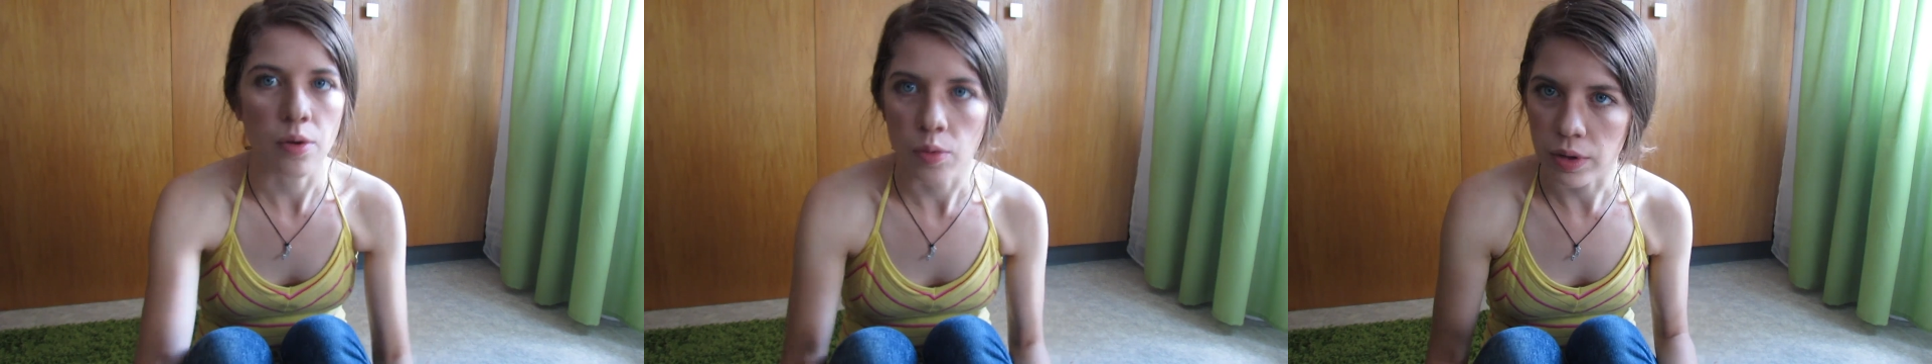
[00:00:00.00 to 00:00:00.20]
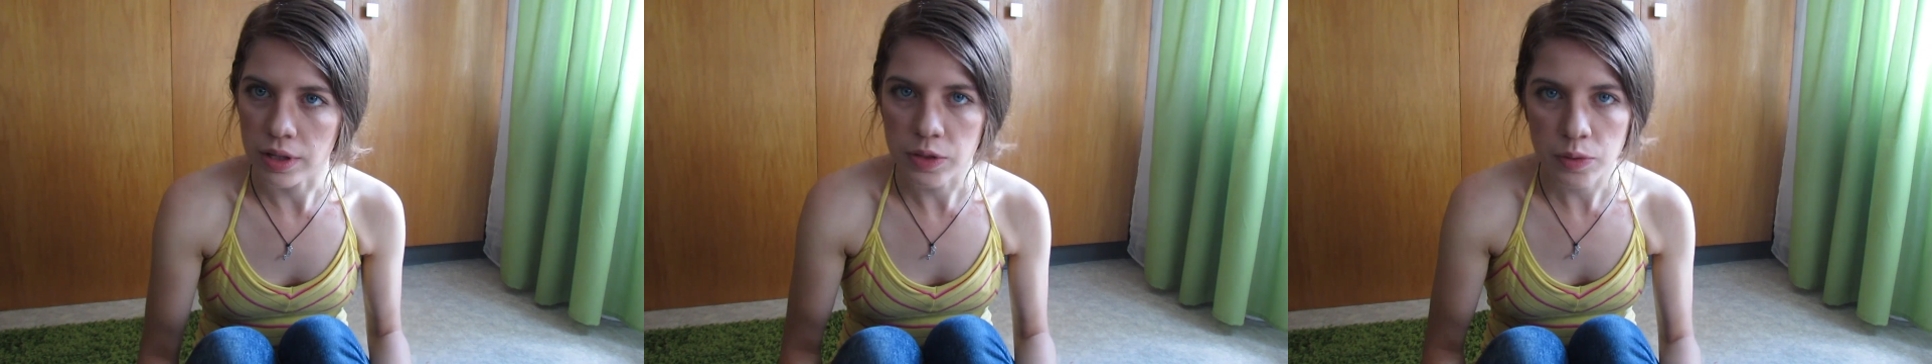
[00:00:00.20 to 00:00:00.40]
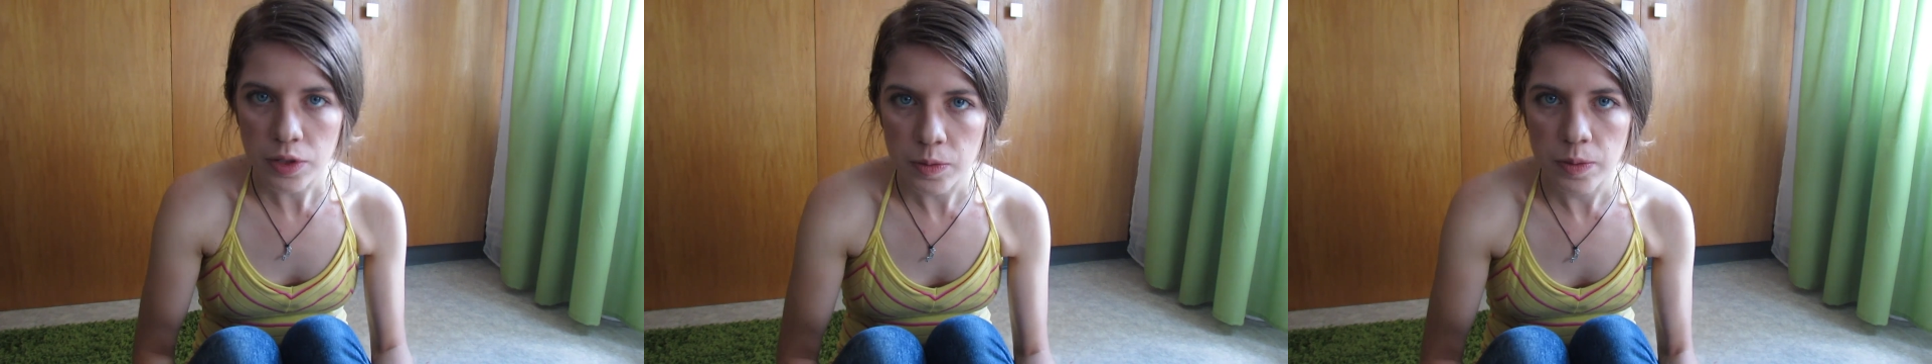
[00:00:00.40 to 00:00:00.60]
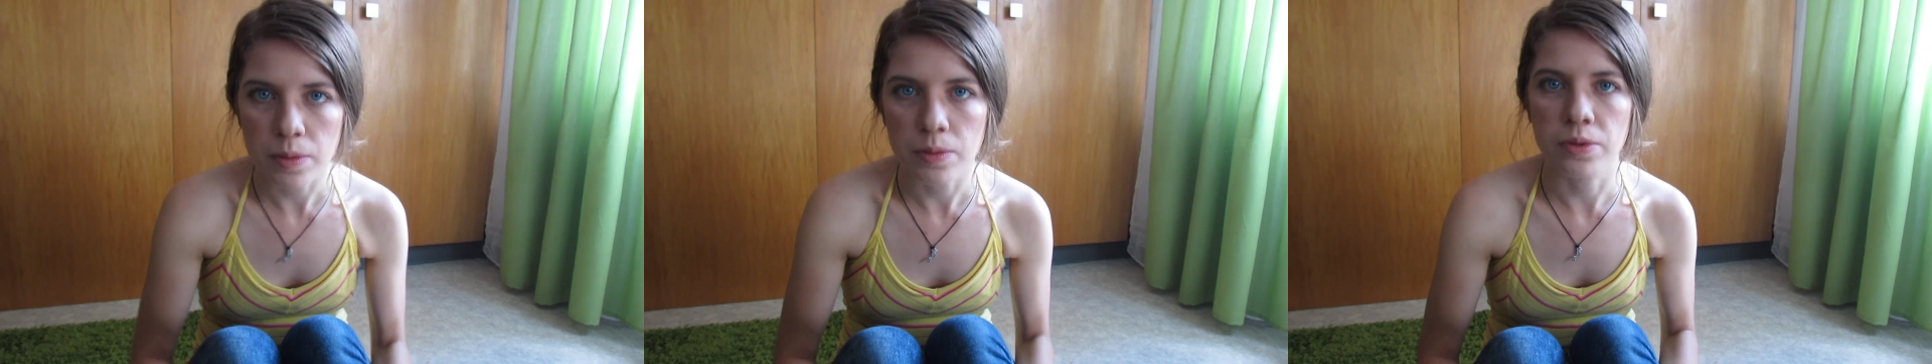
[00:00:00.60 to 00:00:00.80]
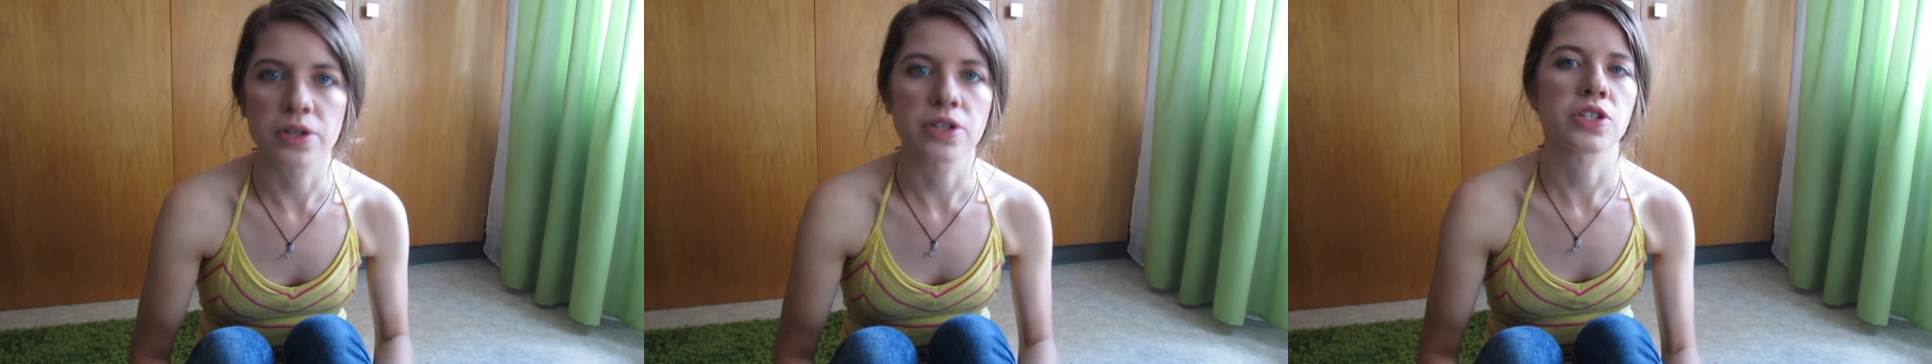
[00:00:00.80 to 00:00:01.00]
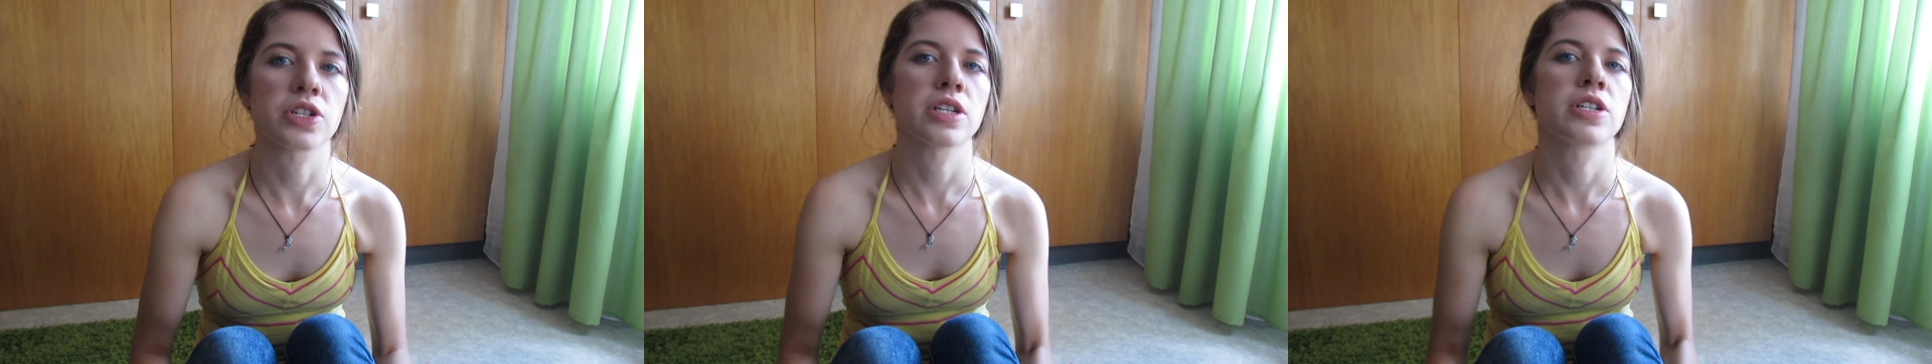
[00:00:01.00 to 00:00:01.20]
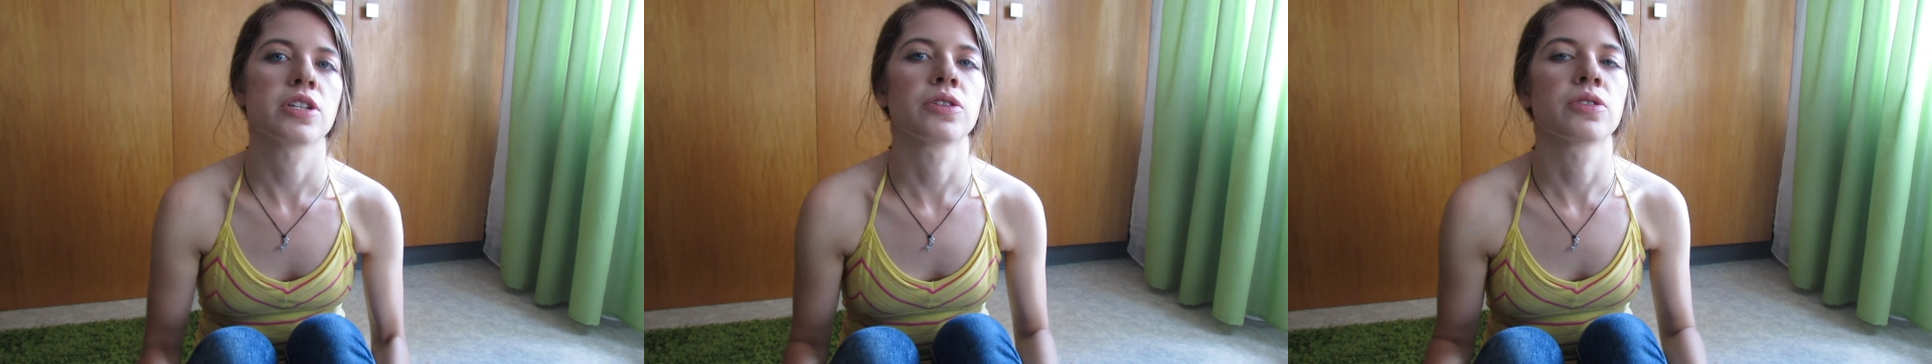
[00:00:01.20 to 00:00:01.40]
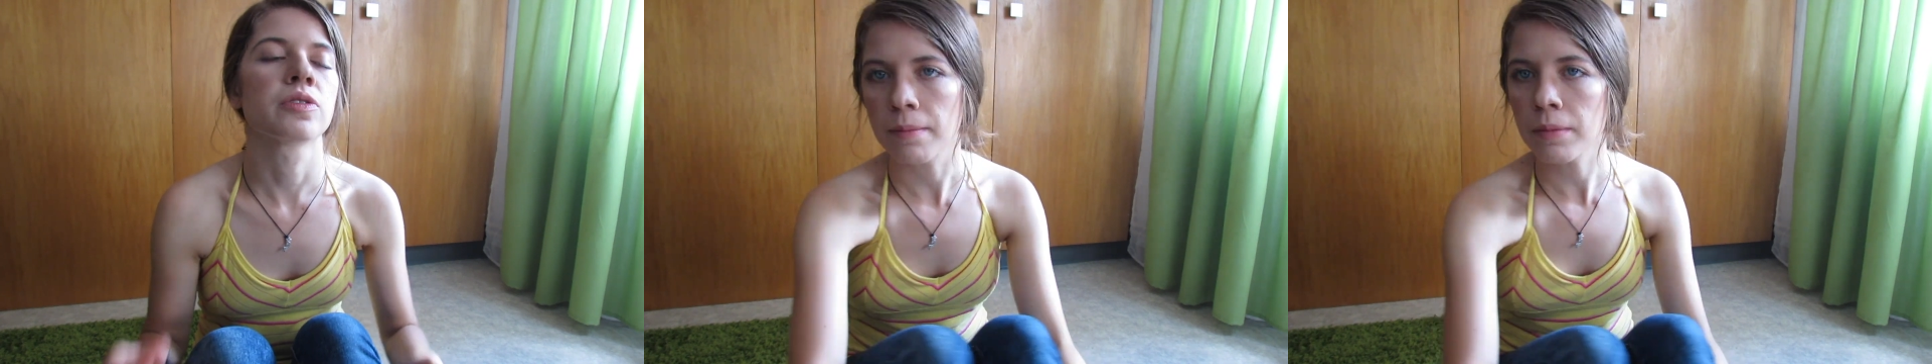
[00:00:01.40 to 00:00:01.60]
what Swiss people usually do.